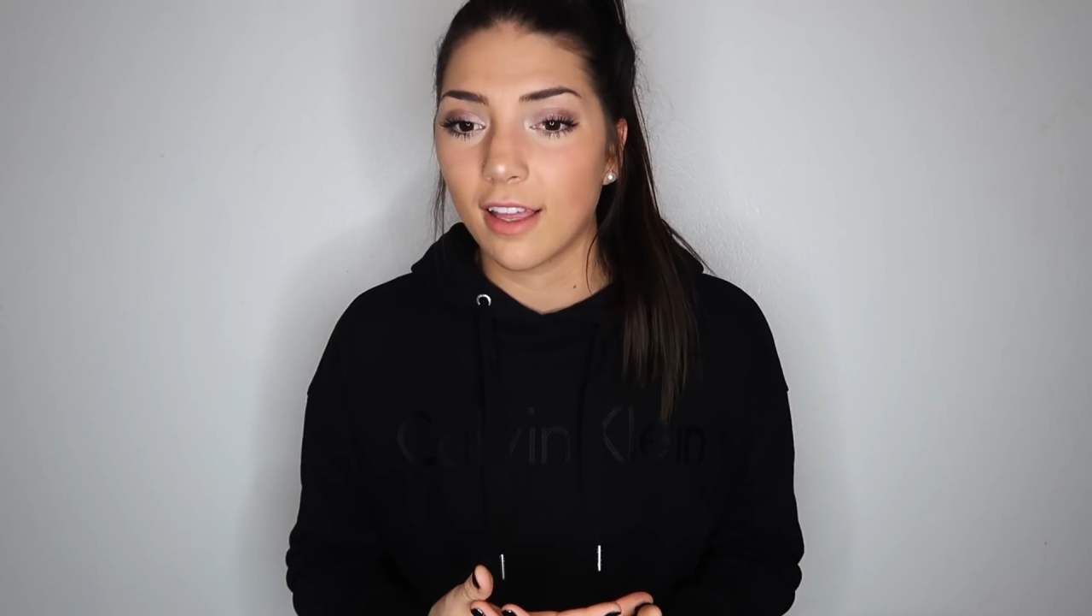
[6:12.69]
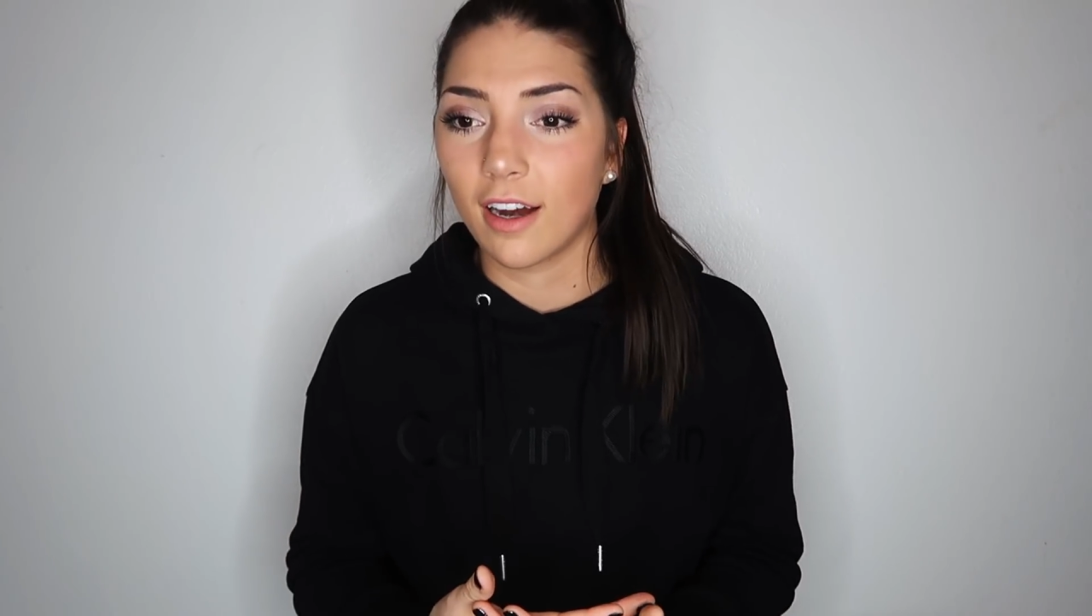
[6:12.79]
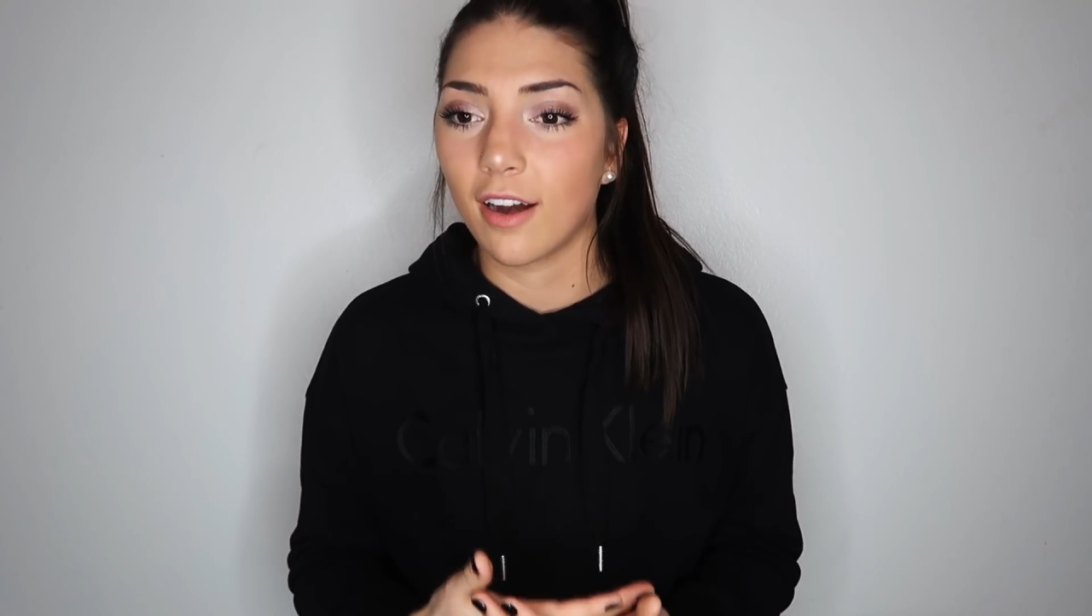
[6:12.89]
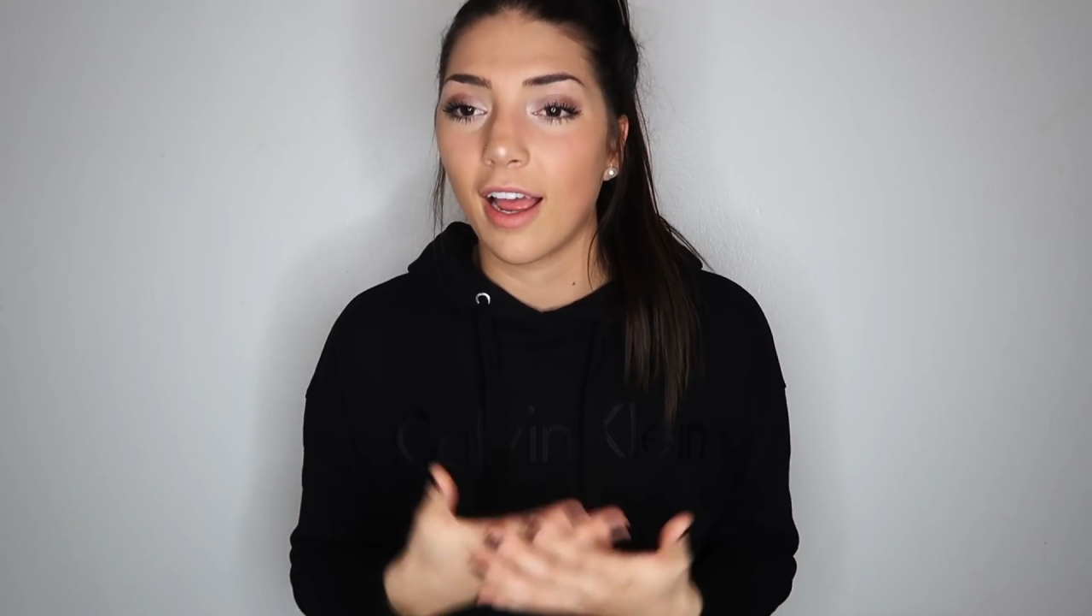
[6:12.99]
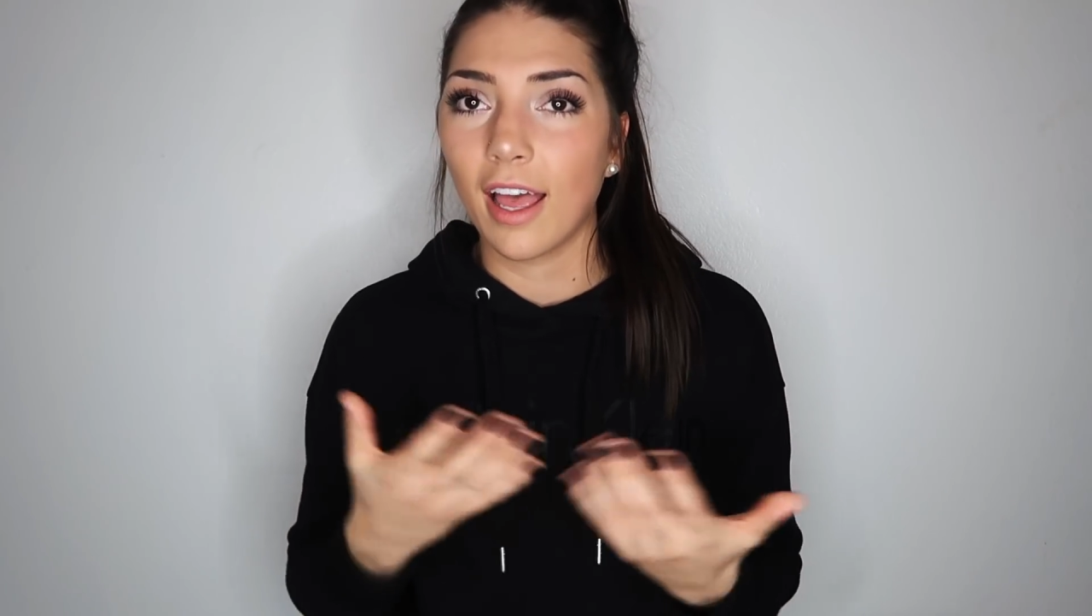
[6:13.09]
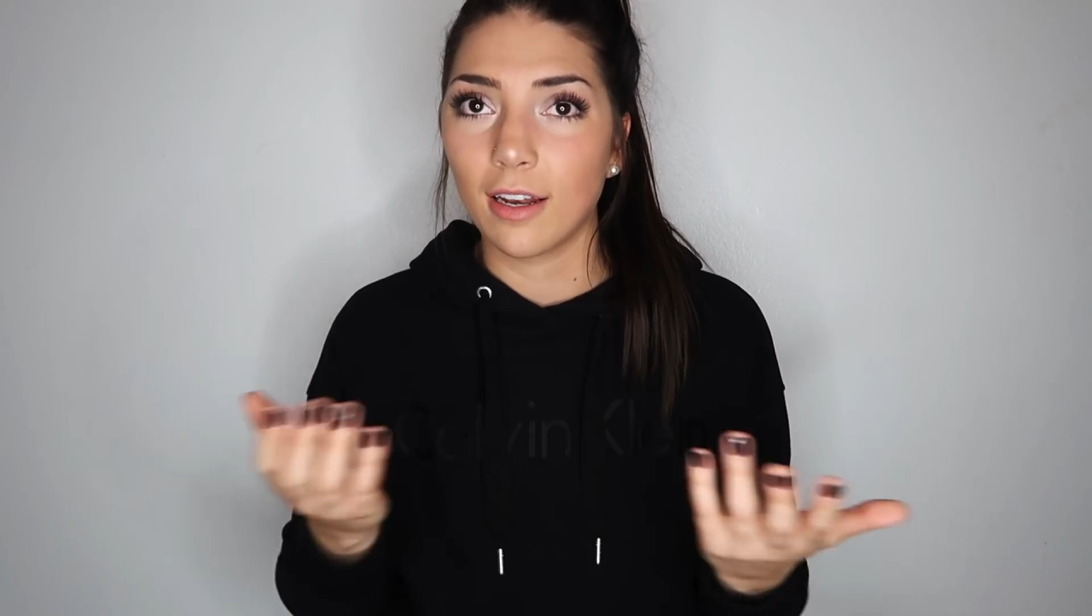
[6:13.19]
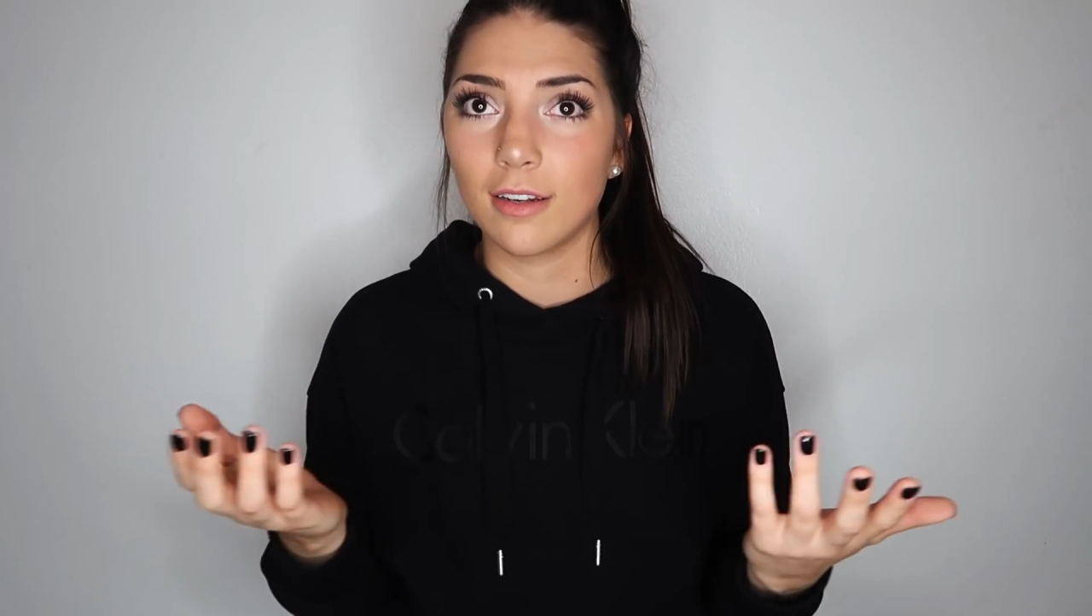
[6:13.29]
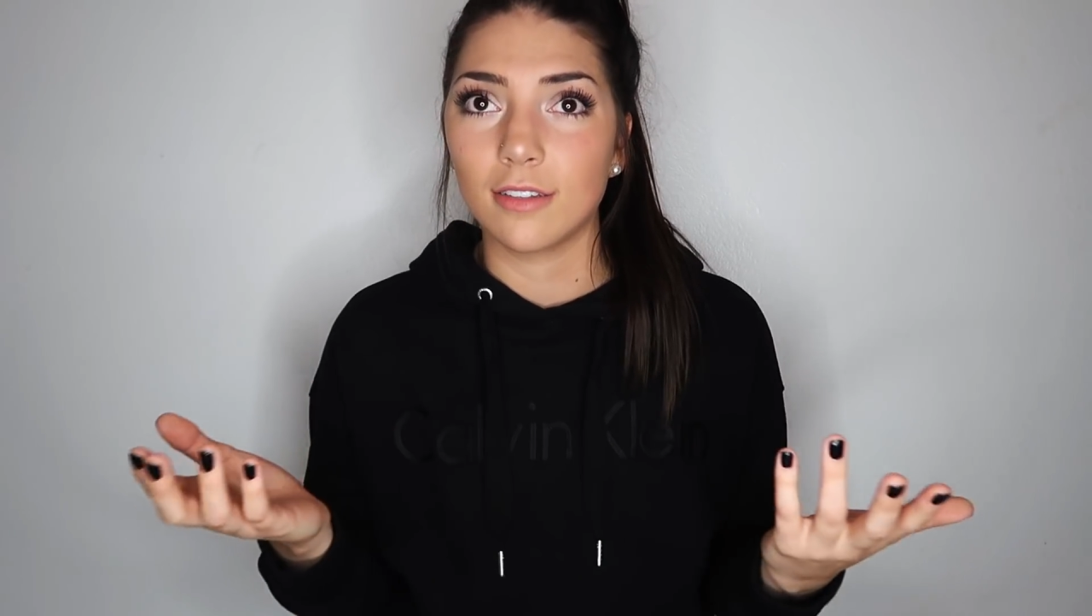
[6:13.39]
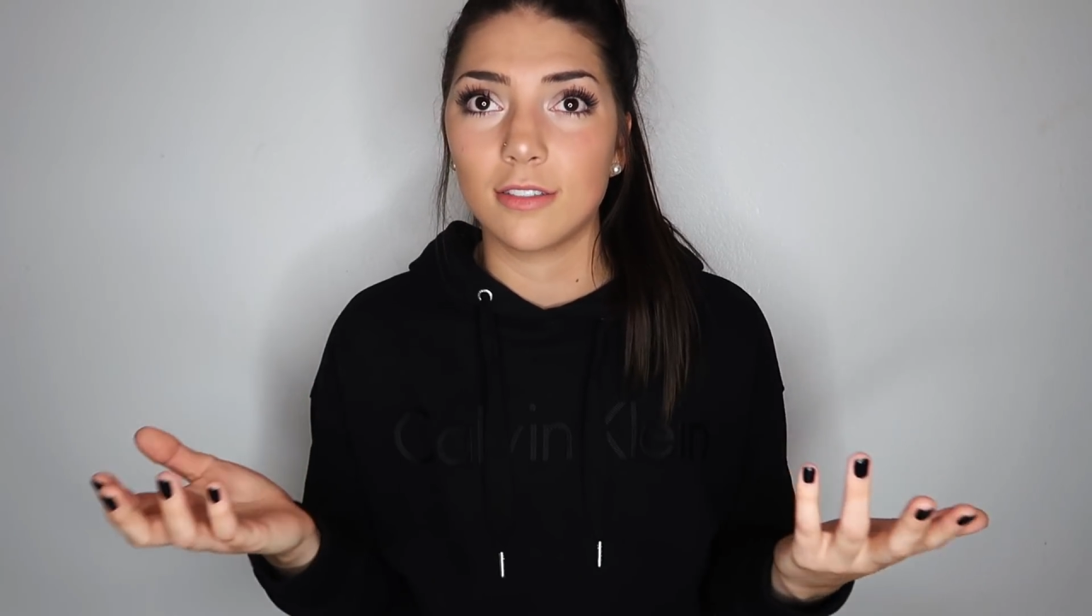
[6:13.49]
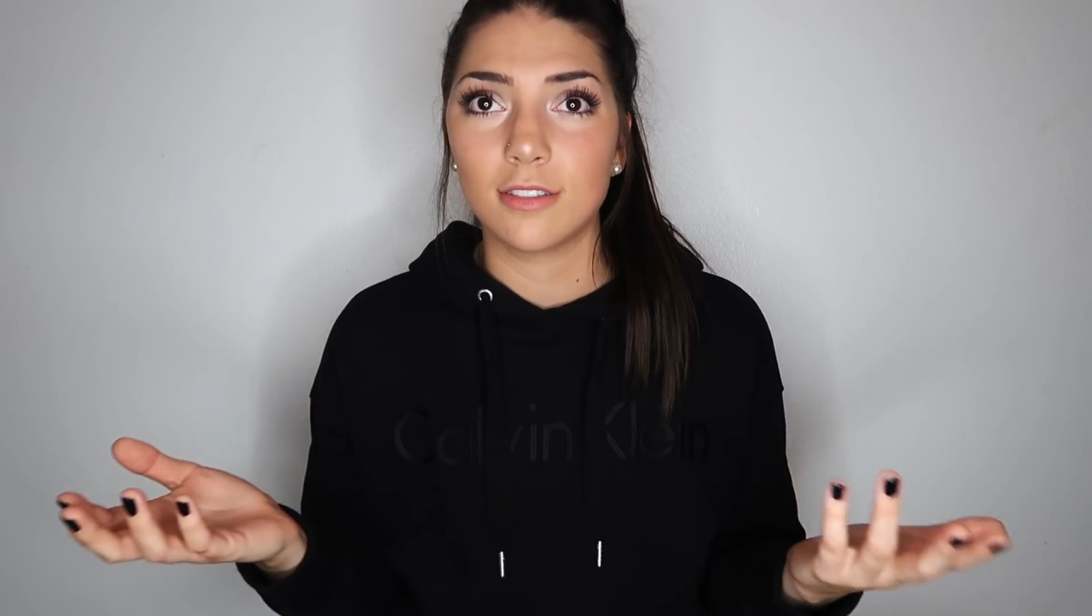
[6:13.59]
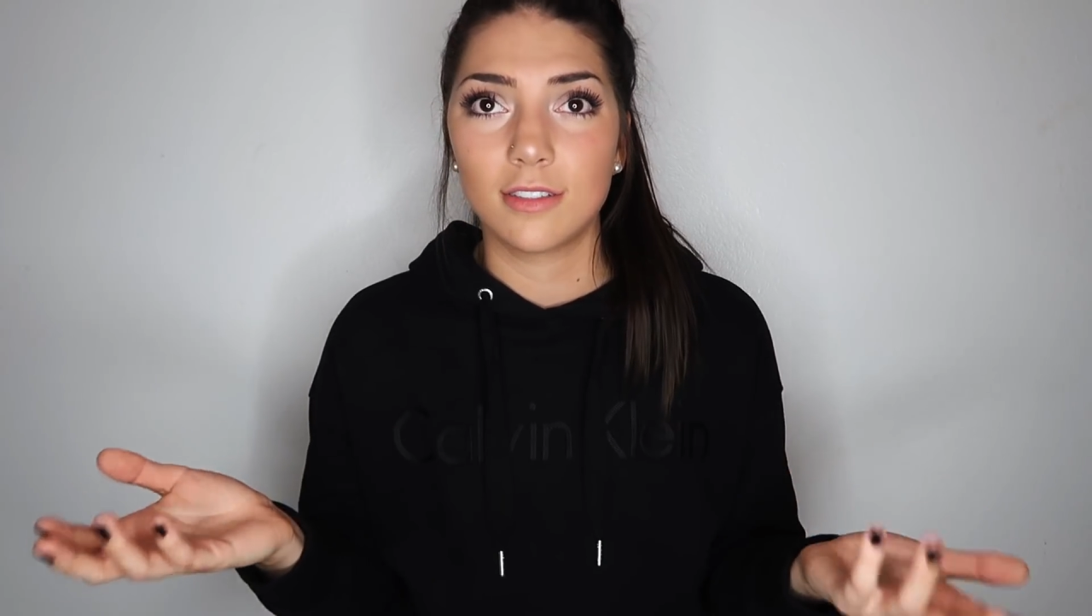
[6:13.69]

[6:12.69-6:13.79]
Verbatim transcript: there and